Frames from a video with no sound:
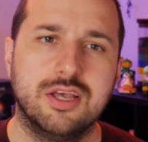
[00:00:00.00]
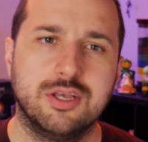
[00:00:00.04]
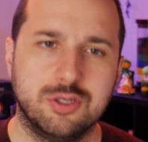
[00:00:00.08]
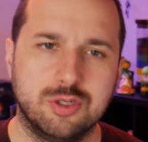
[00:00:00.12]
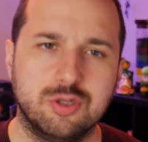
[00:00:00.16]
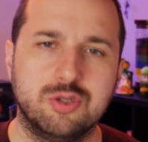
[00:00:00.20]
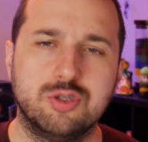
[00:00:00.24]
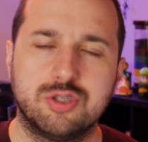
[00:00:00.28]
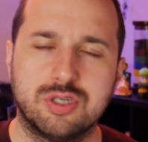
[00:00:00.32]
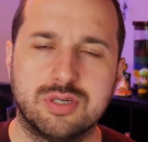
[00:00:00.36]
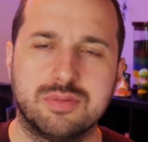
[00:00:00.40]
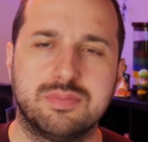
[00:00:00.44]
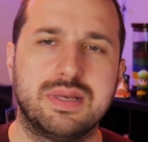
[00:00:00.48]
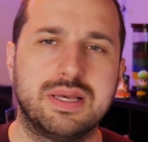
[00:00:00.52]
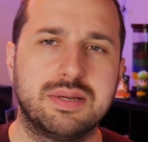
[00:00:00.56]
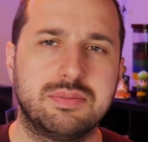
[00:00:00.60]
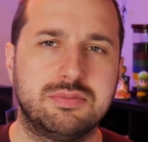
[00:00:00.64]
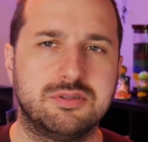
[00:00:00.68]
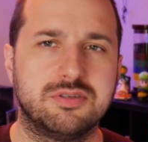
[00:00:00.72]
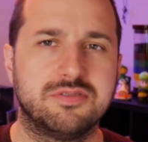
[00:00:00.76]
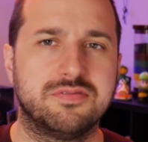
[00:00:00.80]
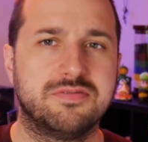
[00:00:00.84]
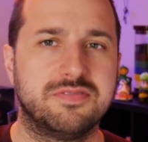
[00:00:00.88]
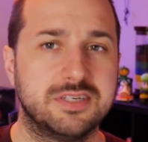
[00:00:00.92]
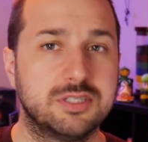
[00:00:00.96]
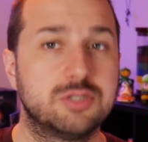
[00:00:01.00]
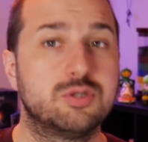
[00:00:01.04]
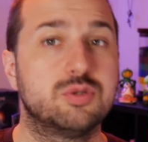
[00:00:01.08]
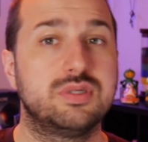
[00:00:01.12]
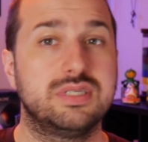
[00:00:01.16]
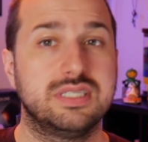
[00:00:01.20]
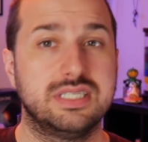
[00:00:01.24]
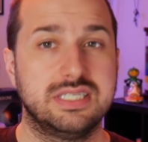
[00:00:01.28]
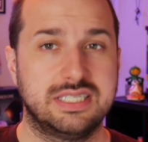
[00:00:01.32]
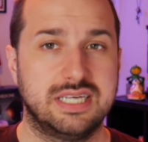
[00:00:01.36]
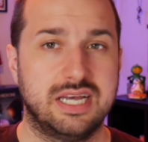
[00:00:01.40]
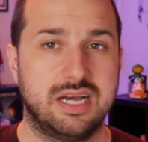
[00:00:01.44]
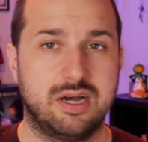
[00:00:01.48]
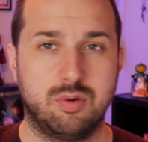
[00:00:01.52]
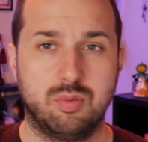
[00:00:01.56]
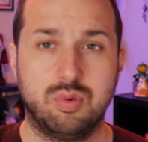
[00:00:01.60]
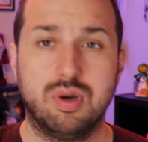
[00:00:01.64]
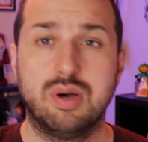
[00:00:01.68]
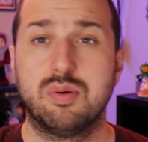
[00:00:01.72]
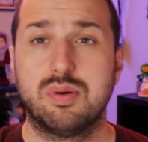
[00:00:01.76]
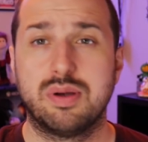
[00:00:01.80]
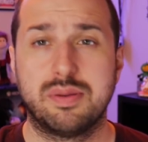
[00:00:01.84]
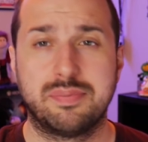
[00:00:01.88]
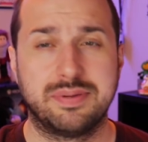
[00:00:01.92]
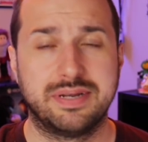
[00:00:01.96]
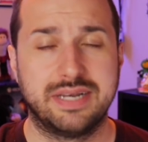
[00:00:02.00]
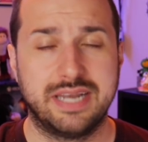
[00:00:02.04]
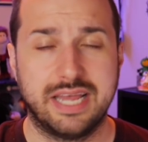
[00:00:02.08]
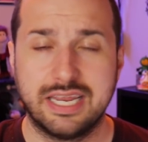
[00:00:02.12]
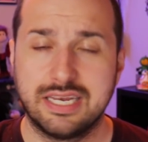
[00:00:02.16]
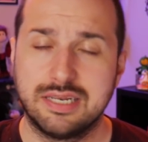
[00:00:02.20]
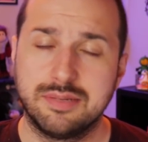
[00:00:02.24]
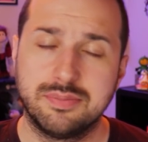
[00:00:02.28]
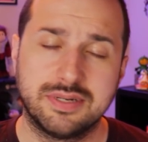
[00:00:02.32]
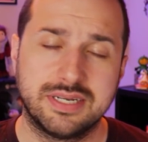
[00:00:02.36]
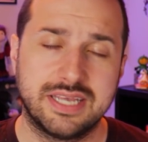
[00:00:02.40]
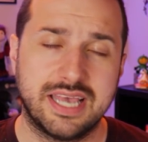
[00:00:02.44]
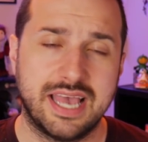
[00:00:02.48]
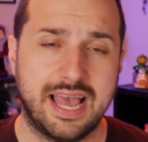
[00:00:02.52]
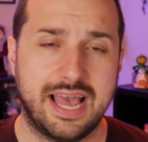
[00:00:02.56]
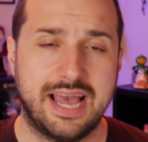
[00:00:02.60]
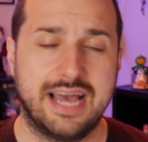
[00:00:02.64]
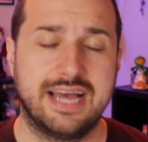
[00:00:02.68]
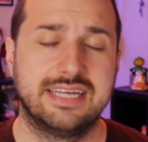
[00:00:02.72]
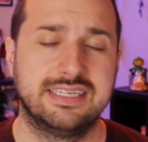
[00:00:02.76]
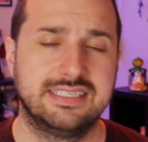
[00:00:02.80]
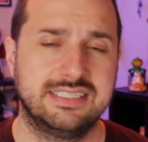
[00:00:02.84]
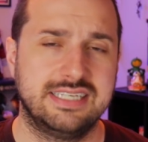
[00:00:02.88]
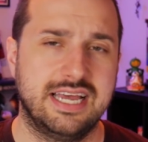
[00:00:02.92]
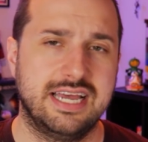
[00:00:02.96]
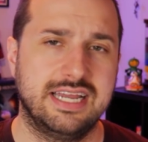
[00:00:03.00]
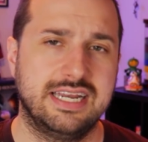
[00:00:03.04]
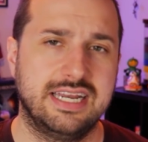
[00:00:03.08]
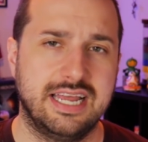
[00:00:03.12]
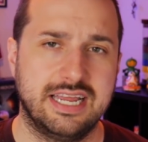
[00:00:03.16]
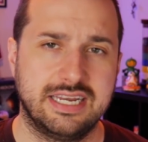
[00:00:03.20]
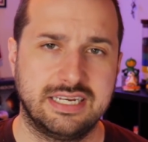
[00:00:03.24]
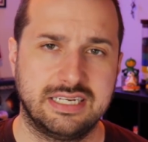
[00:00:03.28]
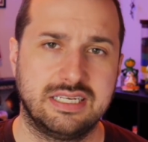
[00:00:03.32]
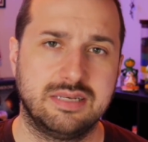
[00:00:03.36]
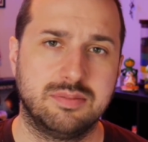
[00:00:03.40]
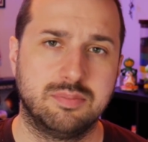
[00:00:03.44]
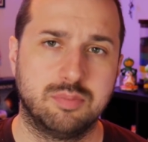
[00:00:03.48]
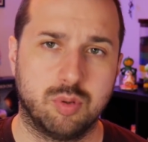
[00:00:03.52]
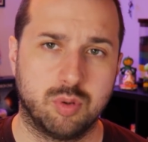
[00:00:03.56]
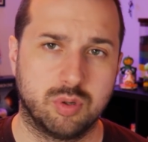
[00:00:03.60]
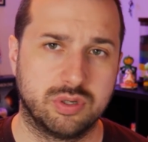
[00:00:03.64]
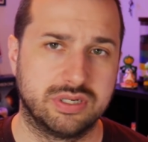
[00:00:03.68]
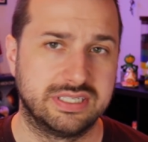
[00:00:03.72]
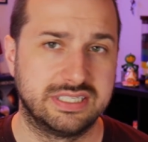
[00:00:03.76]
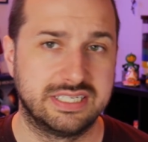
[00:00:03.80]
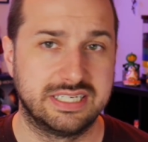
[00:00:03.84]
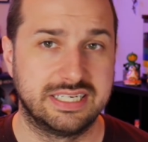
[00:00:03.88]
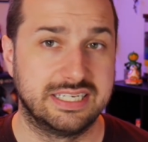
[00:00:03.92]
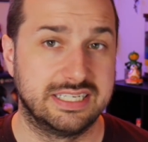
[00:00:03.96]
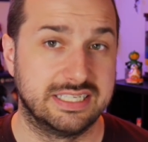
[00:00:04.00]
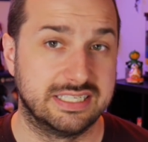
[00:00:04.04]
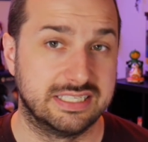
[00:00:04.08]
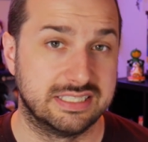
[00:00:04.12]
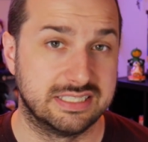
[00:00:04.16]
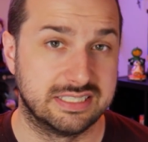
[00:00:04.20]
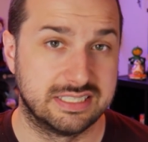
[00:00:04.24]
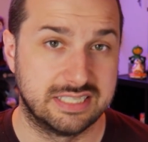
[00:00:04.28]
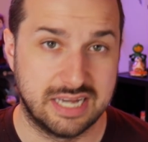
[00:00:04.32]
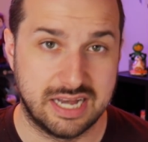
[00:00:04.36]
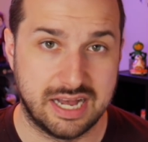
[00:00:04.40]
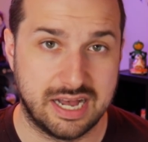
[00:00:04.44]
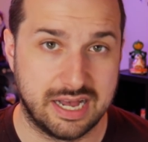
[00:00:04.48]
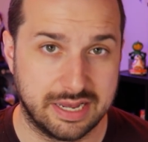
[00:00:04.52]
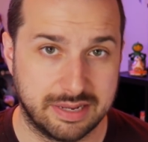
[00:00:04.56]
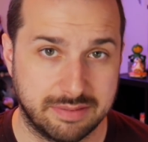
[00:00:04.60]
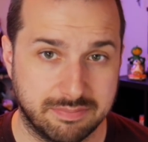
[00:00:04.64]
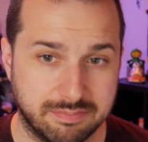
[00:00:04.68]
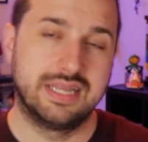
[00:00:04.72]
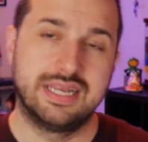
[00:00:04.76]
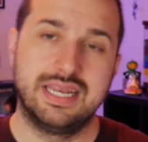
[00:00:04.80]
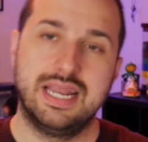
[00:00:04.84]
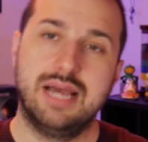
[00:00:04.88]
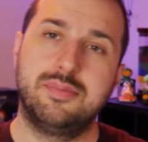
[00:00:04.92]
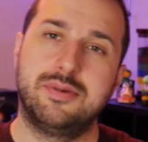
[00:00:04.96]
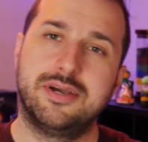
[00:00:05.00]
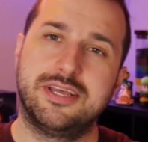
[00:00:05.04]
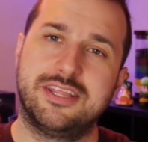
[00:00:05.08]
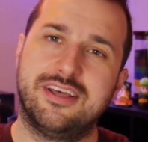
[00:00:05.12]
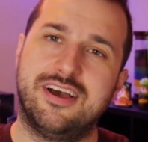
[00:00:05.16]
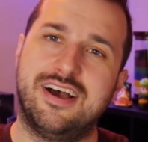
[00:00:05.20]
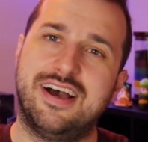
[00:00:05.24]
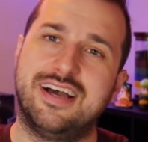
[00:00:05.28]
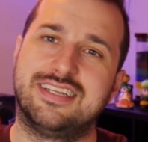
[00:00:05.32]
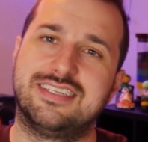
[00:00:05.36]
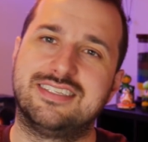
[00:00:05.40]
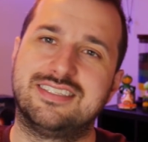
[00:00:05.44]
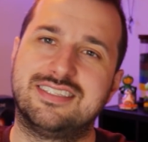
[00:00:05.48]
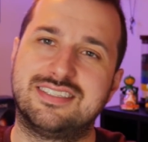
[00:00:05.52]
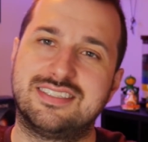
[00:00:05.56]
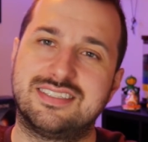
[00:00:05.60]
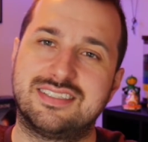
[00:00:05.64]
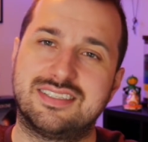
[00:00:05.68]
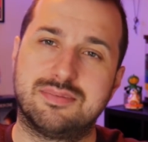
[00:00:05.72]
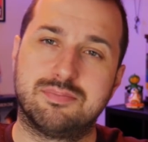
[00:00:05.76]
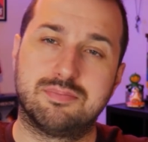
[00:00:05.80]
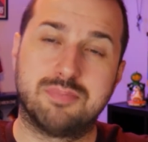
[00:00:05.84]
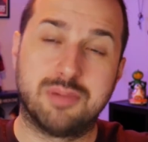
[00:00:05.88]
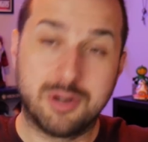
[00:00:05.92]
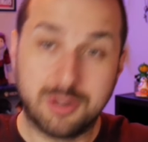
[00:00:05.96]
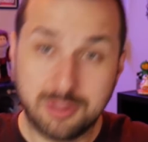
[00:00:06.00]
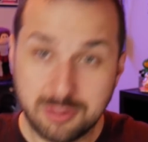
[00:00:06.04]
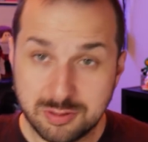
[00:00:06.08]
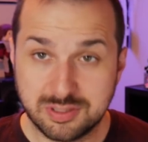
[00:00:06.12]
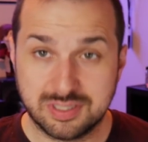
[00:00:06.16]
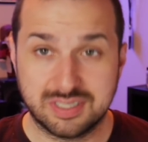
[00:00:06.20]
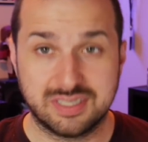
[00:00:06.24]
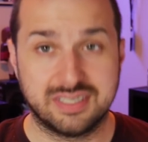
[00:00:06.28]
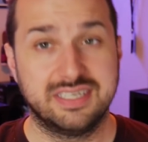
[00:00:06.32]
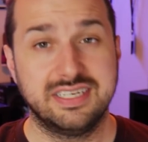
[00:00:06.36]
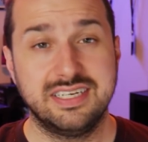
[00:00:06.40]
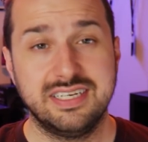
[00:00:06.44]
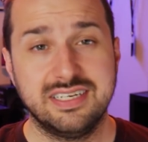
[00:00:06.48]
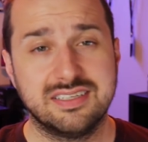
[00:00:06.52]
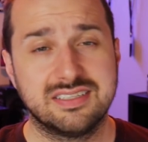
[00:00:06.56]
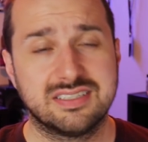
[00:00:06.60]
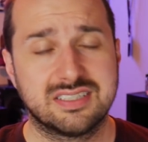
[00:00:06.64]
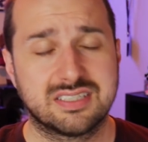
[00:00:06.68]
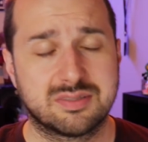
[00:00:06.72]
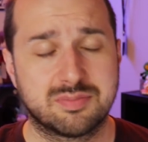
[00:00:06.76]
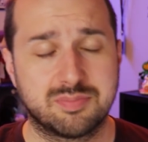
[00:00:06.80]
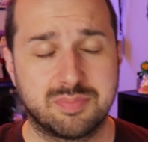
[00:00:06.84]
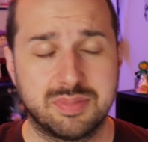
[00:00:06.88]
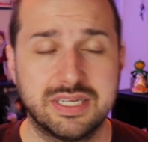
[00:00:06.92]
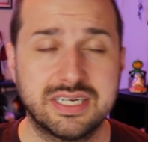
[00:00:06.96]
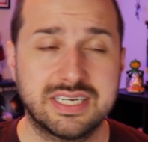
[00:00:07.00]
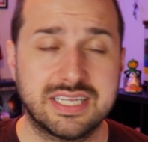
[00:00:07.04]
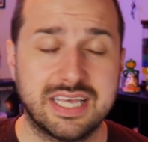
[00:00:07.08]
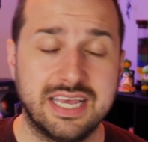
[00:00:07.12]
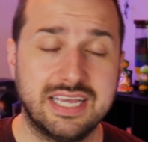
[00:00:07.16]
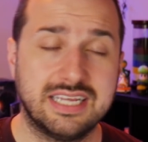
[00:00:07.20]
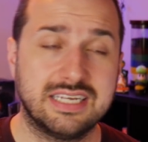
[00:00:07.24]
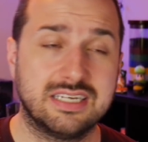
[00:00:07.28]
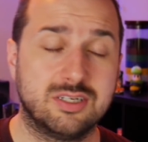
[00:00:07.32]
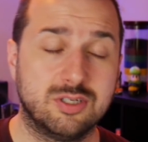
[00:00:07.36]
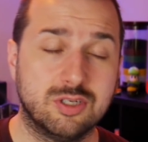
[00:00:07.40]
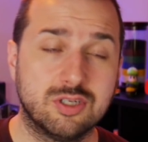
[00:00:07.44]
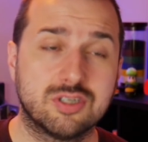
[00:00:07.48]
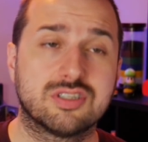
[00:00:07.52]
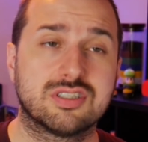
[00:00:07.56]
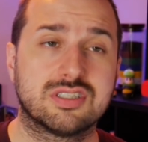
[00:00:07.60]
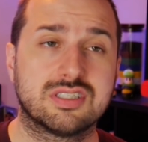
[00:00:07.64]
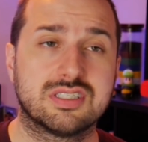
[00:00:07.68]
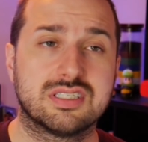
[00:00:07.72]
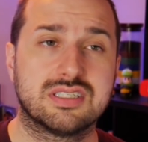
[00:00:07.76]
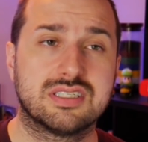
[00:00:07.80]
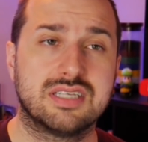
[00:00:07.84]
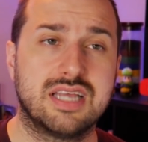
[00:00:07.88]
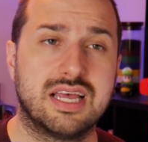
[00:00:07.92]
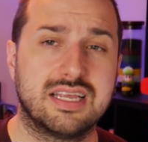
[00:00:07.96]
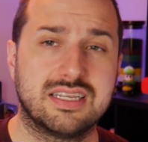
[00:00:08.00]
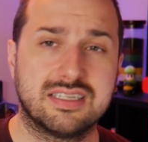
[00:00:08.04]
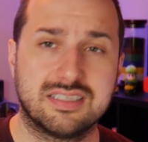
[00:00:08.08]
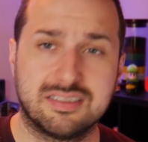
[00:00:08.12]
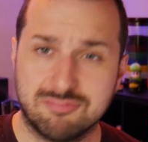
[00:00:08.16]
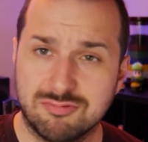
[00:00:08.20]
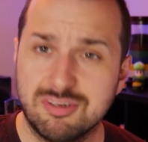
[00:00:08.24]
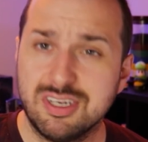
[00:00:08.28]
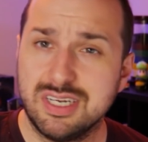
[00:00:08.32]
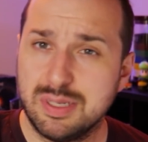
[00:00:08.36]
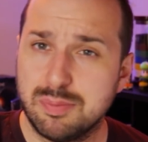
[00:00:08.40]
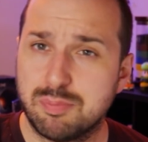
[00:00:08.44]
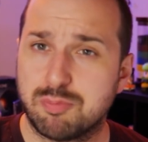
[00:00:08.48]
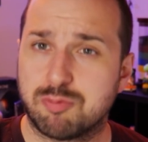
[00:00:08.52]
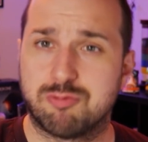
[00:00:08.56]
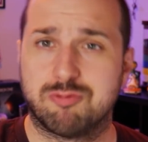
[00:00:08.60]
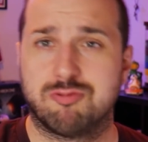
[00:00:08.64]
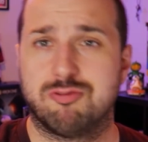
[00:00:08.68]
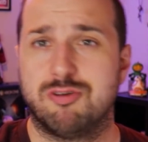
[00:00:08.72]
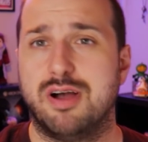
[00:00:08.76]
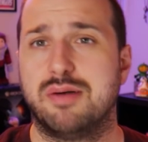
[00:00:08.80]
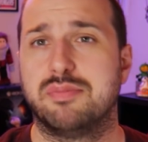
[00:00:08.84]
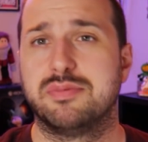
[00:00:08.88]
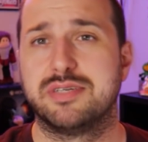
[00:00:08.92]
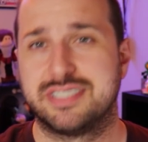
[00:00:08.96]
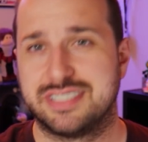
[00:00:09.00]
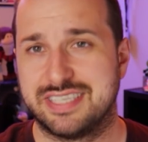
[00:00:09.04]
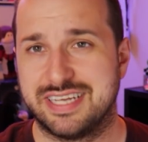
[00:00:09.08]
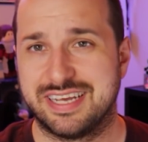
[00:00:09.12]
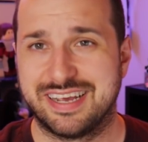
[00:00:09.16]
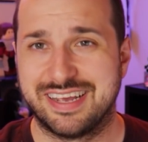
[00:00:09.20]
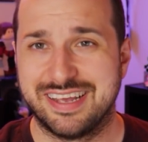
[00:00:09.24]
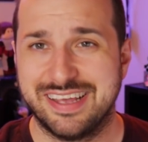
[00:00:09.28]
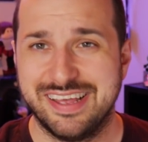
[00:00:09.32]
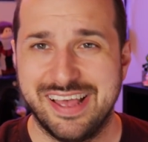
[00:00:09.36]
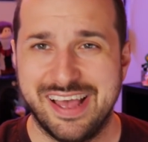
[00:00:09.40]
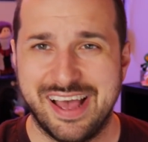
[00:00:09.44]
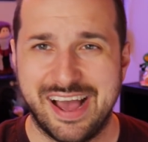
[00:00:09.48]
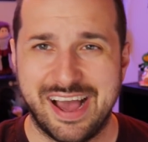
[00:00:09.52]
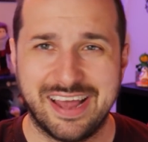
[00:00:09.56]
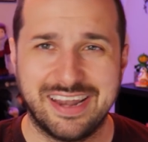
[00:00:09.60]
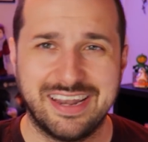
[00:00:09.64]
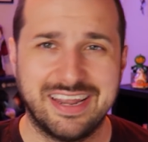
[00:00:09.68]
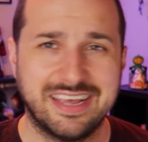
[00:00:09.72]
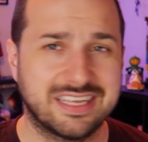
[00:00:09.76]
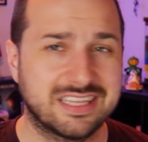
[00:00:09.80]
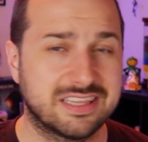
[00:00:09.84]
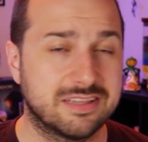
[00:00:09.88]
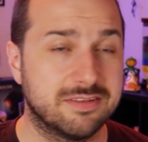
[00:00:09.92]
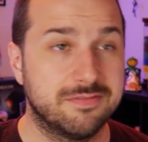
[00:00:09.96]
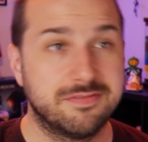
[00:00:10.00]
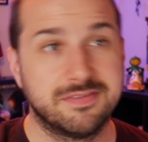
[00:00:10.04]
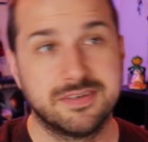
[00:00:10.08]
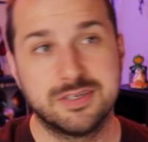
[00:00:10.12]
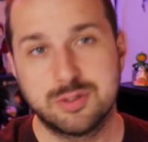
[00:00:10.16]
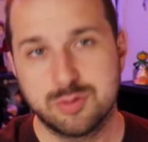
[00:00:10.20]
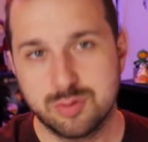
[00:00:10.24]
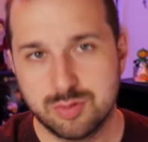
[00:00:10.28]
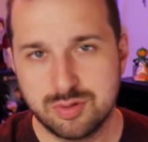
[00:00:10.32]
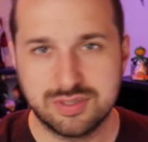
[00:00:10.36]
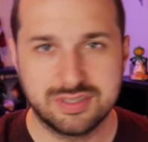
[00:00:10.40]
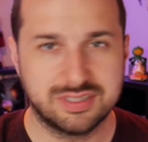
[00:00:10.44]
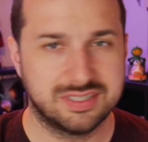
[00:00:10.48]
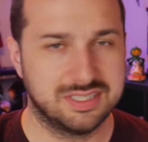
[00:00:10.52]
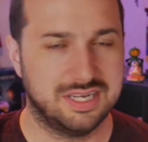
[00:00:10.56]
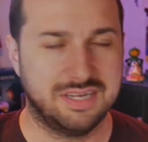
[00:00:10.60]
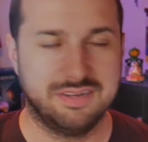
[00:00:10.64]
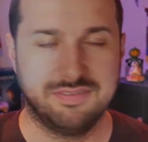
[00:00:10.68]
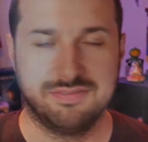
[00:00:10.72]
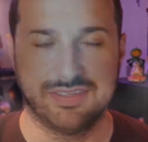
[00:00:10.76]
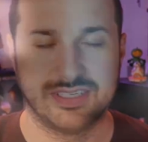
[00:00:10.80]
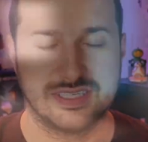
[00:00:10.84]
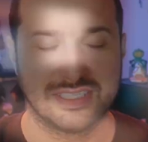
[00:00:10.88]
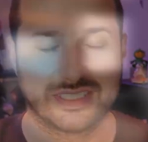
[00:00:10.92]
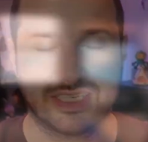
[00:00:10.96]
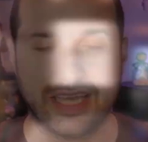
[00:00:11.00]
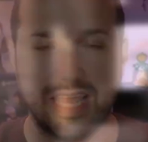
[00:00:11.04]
You should be able to visually tell what weapon anybody has at any point in time. Now my thoughts. Personally, Splitgate looks really promising. I like the visuals of this